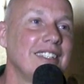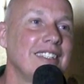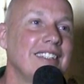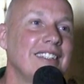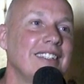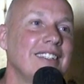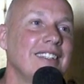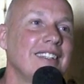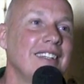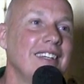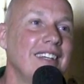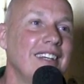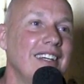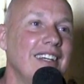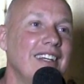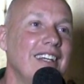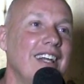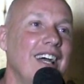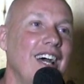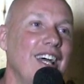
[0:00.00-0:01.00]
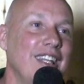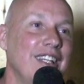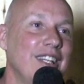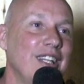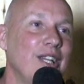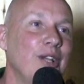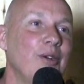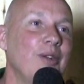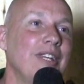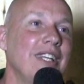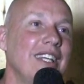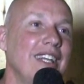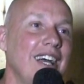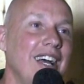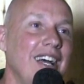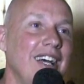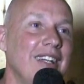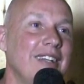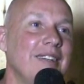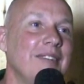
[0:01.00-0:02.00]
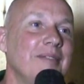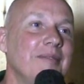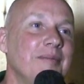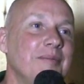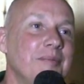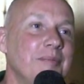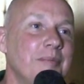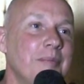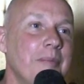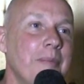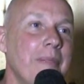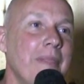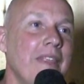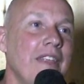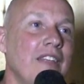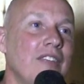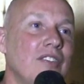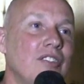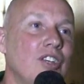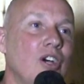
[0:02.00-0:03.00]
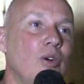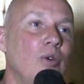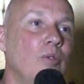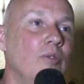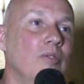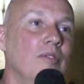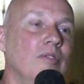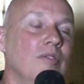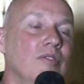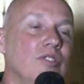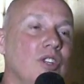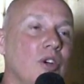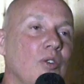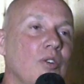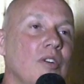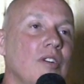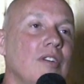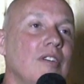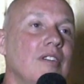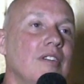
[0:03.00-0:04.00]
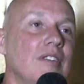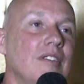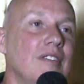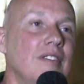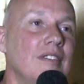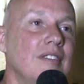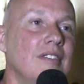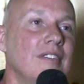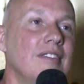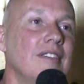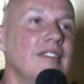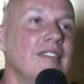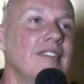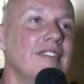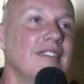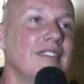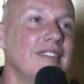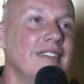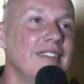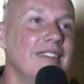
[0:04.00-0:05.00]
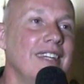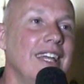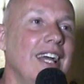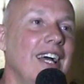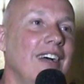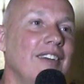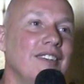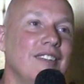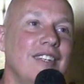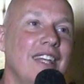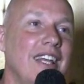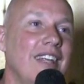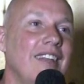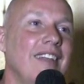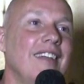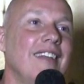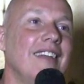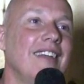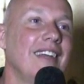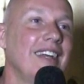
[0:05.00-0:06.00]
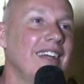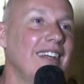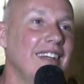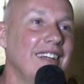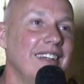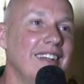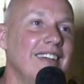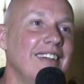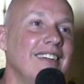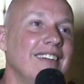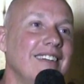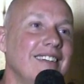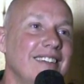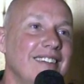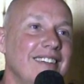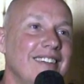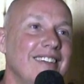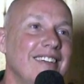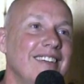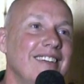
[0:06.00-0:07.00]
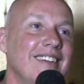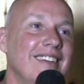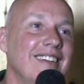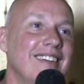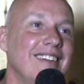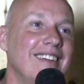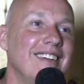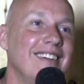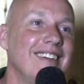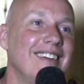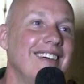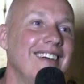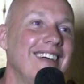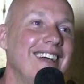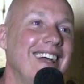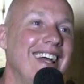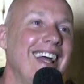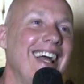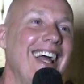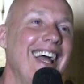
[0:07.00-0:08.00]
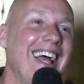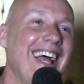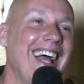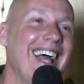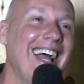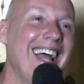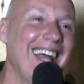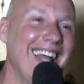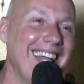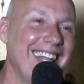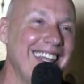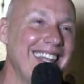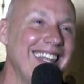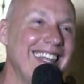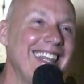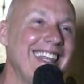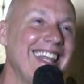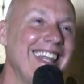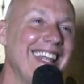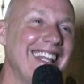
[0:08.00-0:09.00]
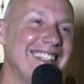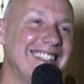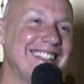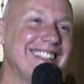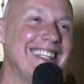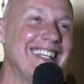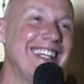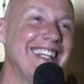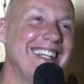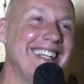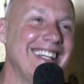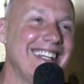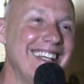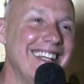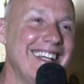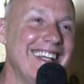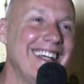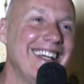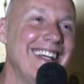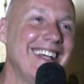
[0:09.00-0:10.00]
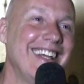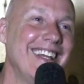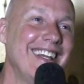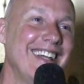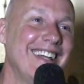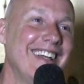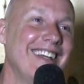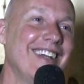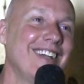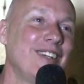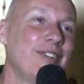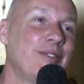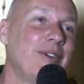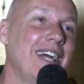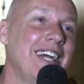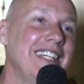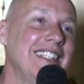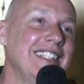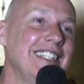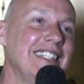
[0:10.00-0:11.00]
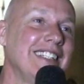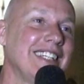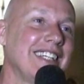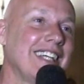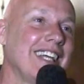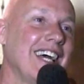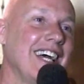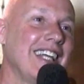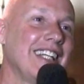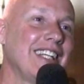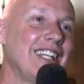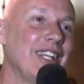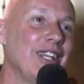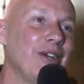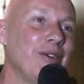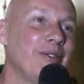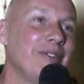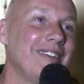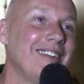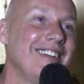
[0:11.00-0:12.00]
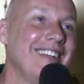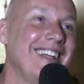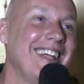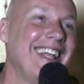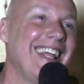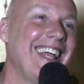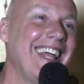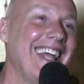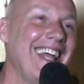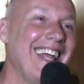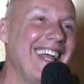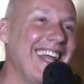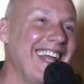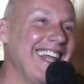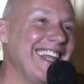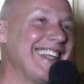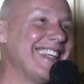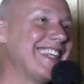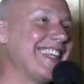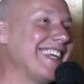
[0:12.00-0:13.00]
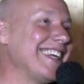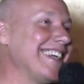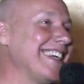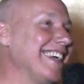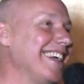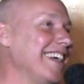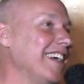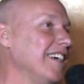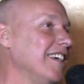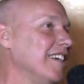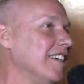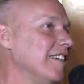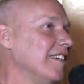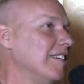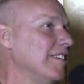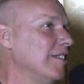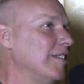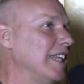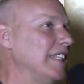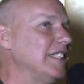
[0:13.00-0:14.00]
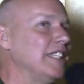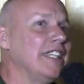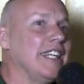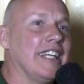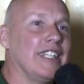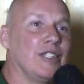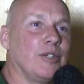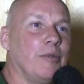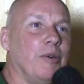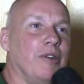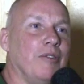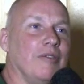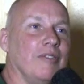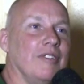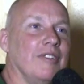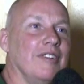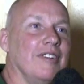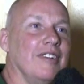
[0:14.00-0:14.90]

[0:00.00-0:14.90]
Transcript: It's God cloning God. Right. So, and so, they're all in the same place. Yeah. So uh, that, there's the how many angels can dance on the head of a pin. That's it. Christ is a God clone. Yeah. Well, that's a nice quote.